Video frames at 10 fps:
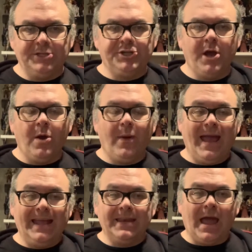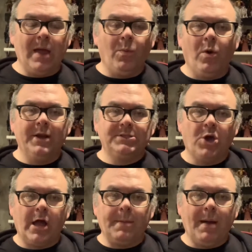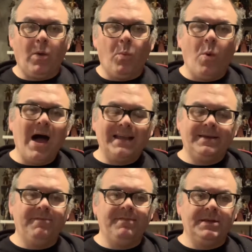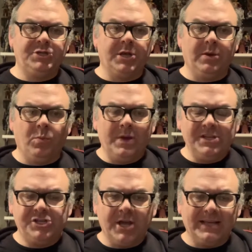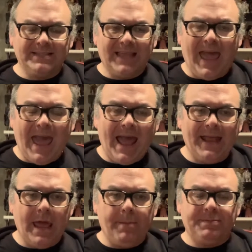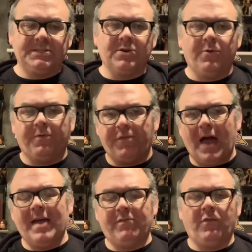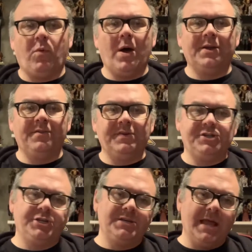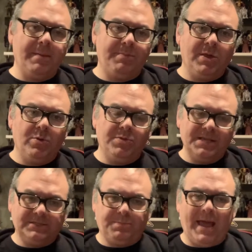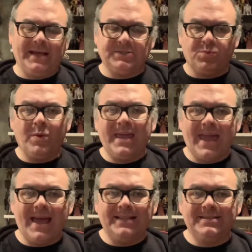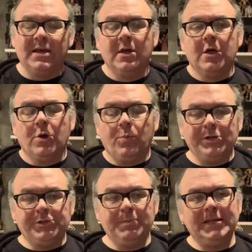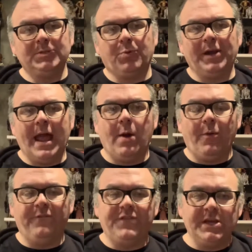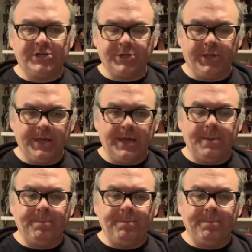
Joe, and I want to talk about Wandavision. We just had episode 5 of Wandavision debut this past weekend, which means we're now officially